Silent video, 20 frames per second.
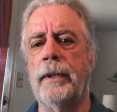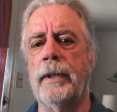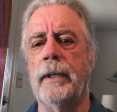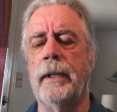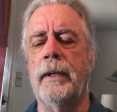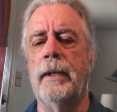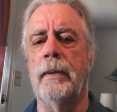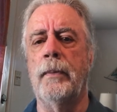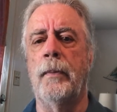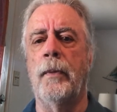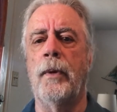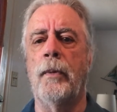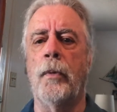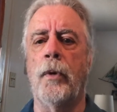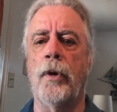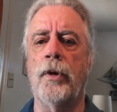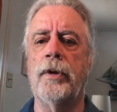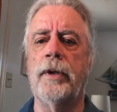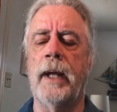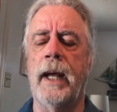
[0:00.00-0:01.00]
You
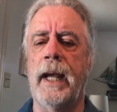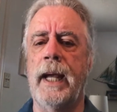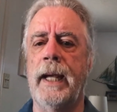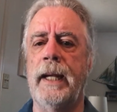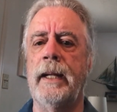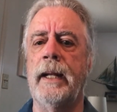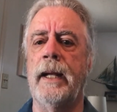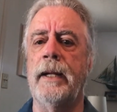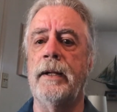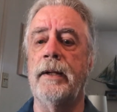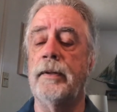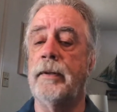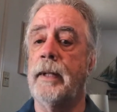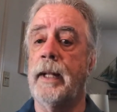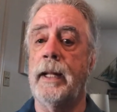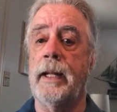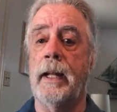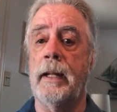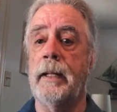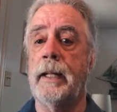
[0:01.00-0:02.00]
worked at 8, and
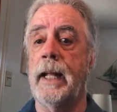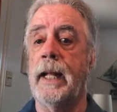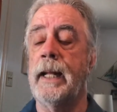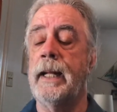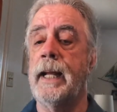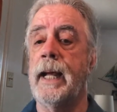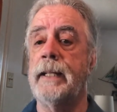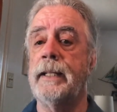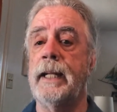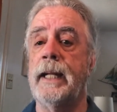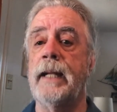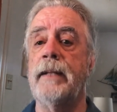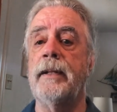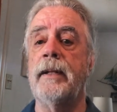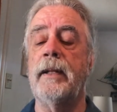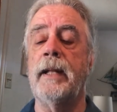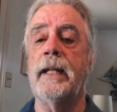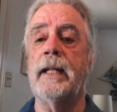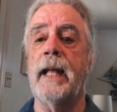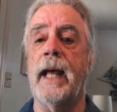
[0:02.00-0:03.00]
then at the end
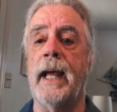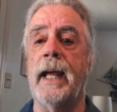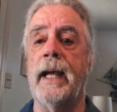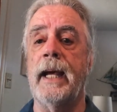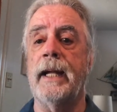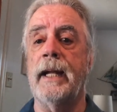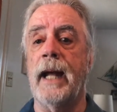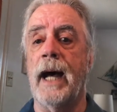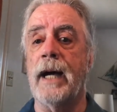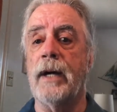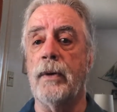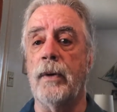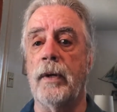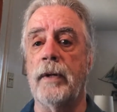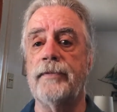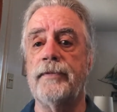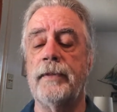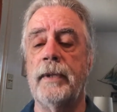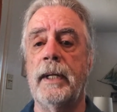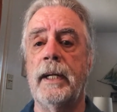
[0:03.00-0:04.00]
of the day, at knockoff,
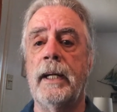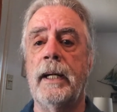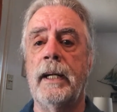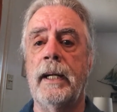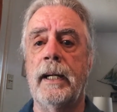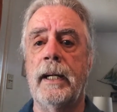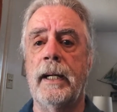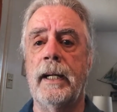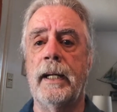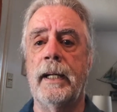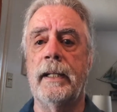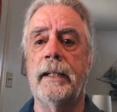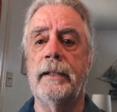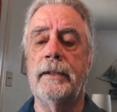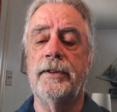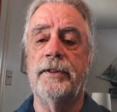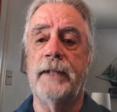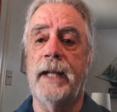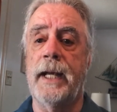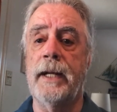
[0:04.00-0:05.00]
you
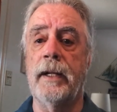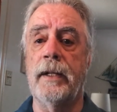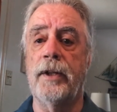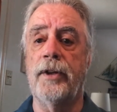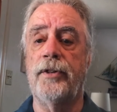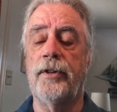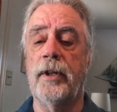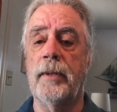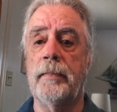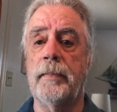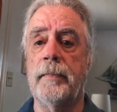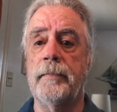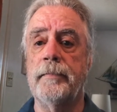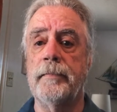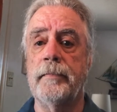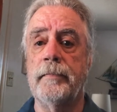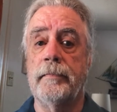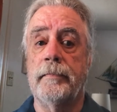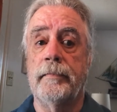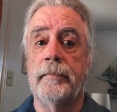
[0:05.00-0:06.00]
stayed on the ship.
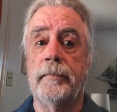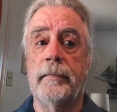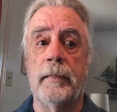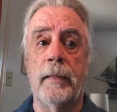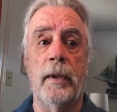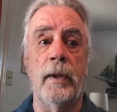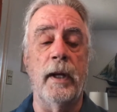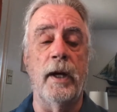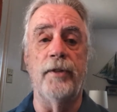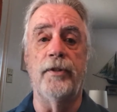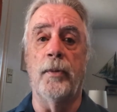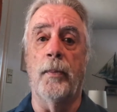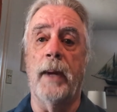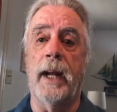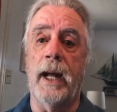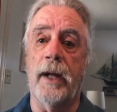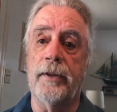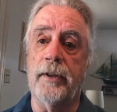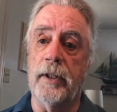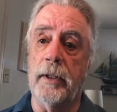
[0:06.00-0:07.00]
Unless you went
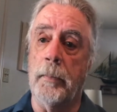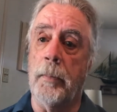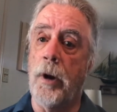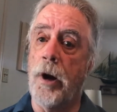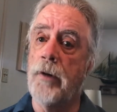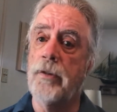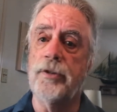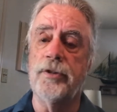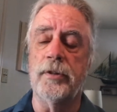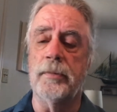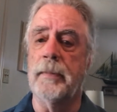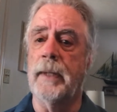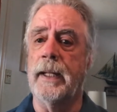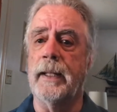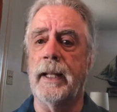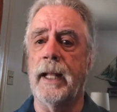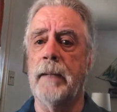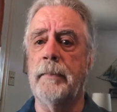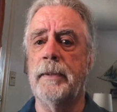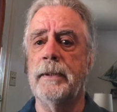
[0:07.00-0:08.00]
out to the bar or something like
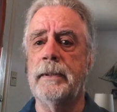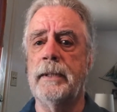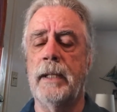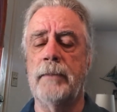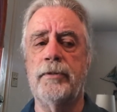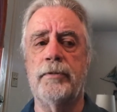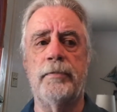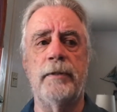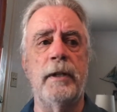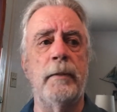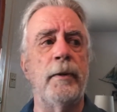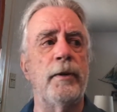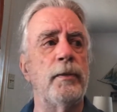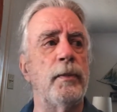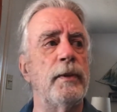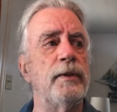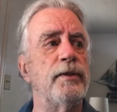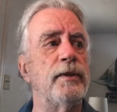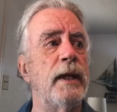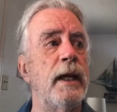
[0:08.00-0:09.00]
that, but that's pretty much
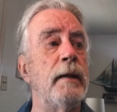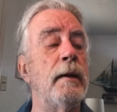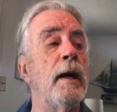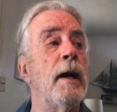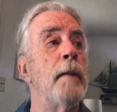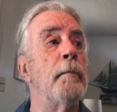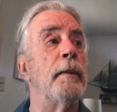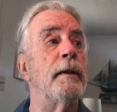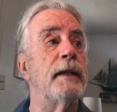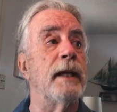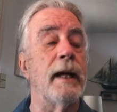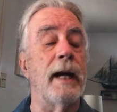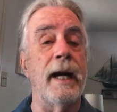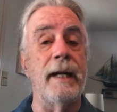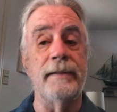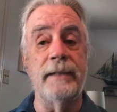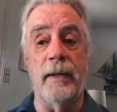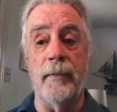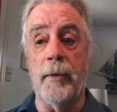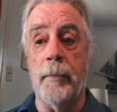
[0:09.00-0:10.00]
where you stayed. But the
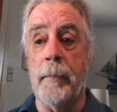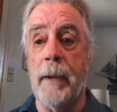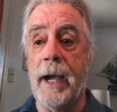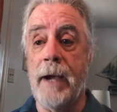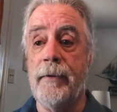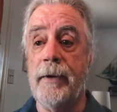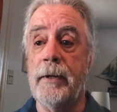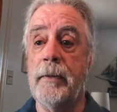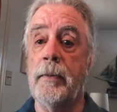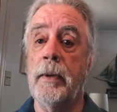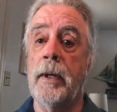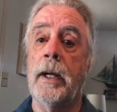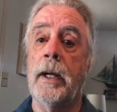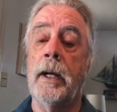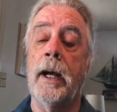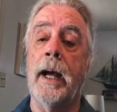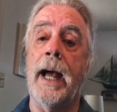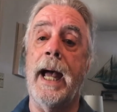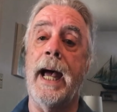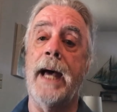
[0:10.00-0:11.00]
guys that were married
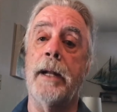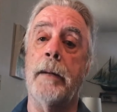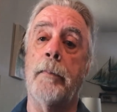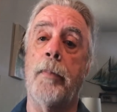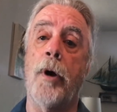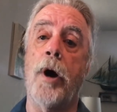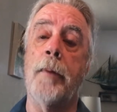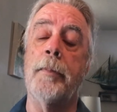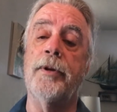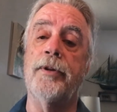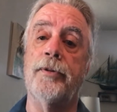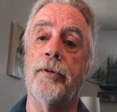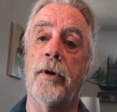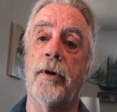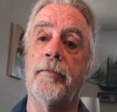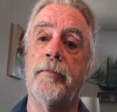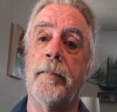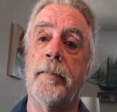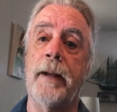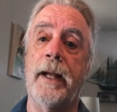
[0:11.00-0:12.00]
had apartments
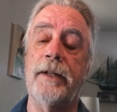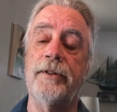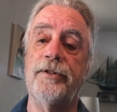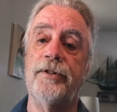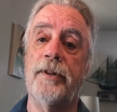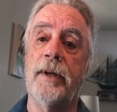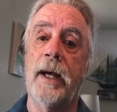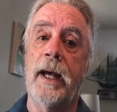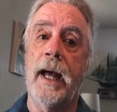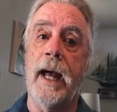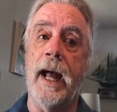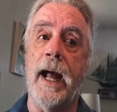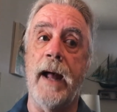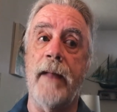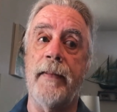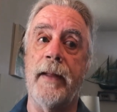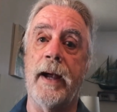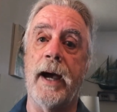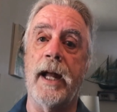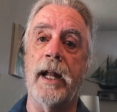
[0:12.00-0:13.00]
off base,
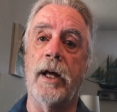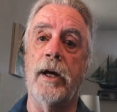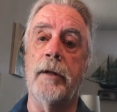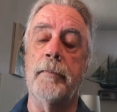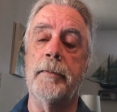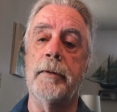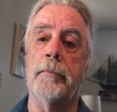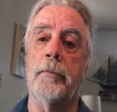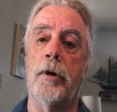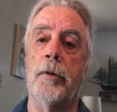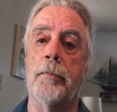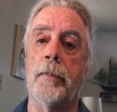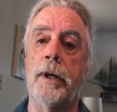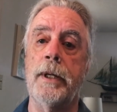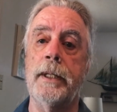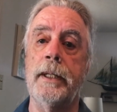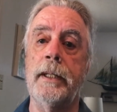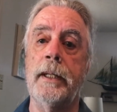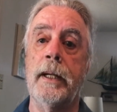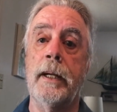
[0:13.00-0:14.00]
and they got a little bit more
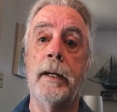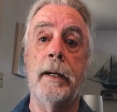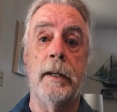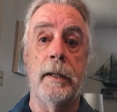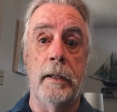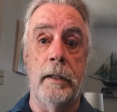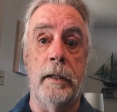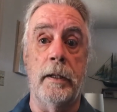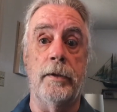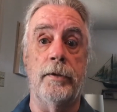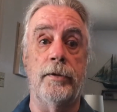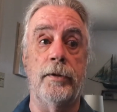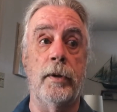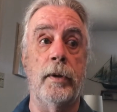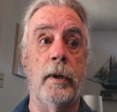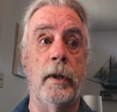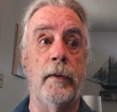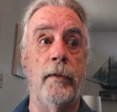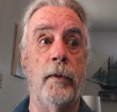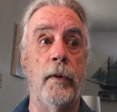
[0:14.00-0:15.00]
money. And so
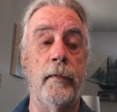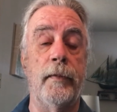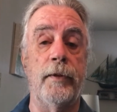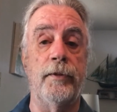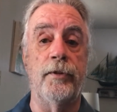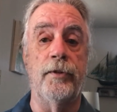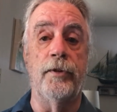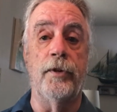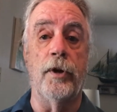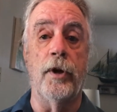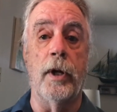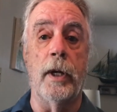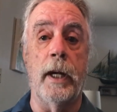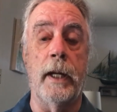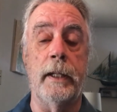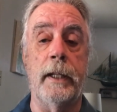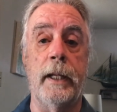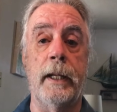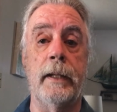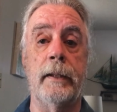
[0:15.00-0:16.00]
I thought this is a good
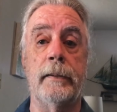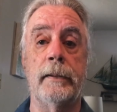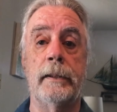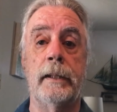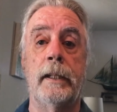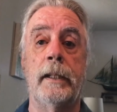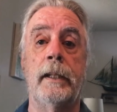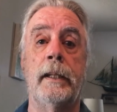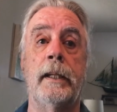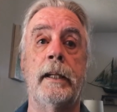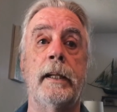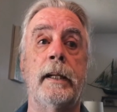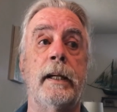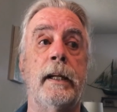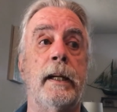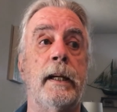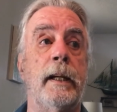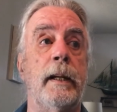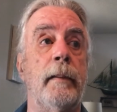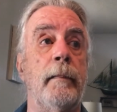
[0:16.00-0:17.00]
idea.
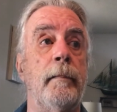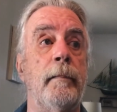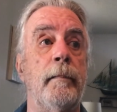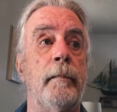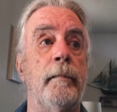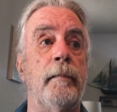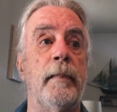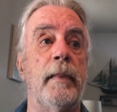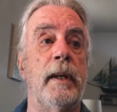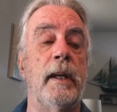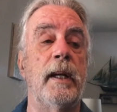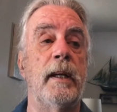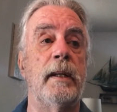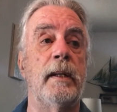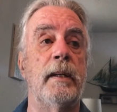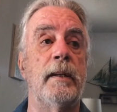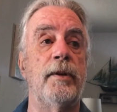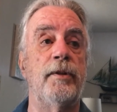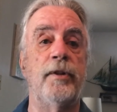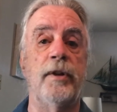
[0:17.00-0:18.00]
I
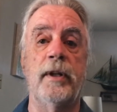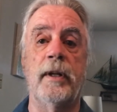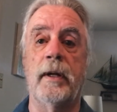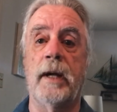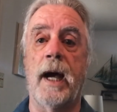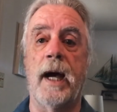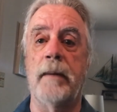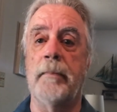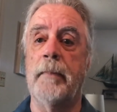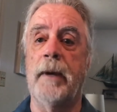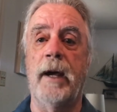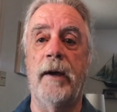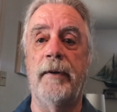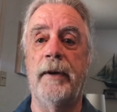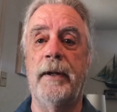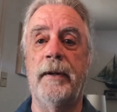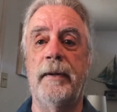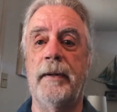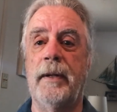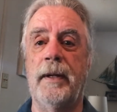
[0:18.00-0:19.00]
shouldn't have gotten
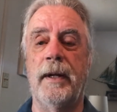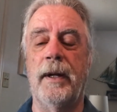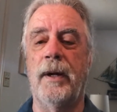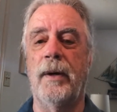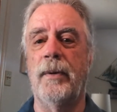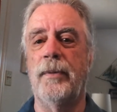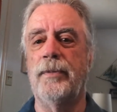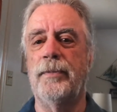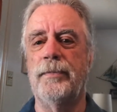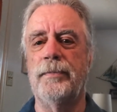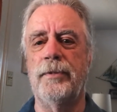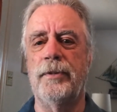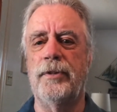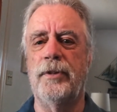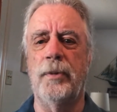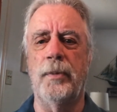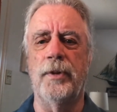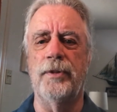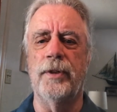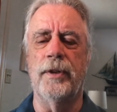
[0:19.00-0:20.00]
married, you know.
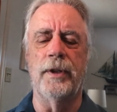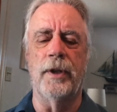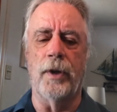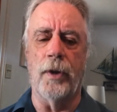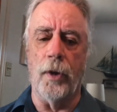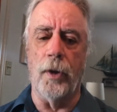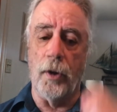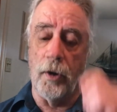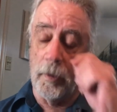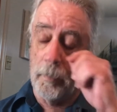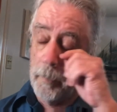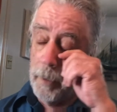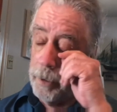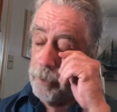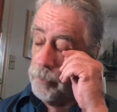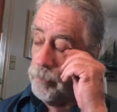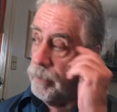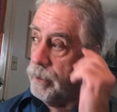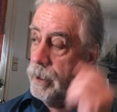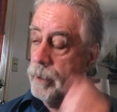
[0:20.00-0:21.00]
She wasn't the girl of my
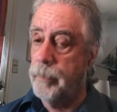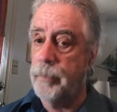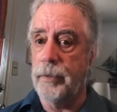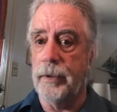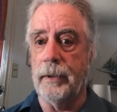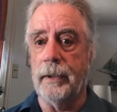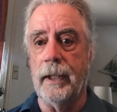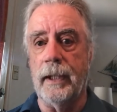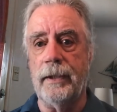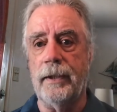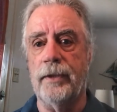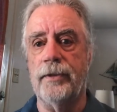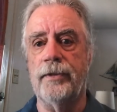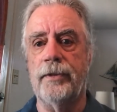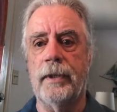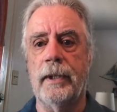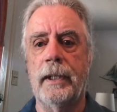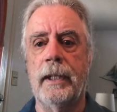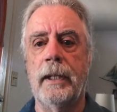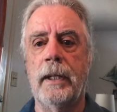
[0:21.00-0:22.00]
dream, and I just
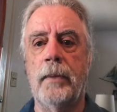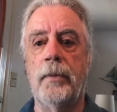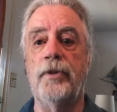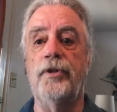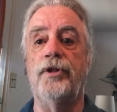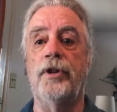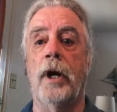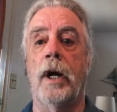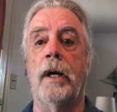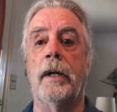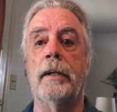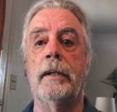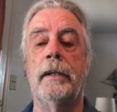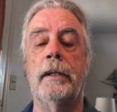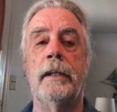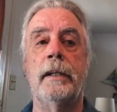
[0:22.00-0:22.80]
was young.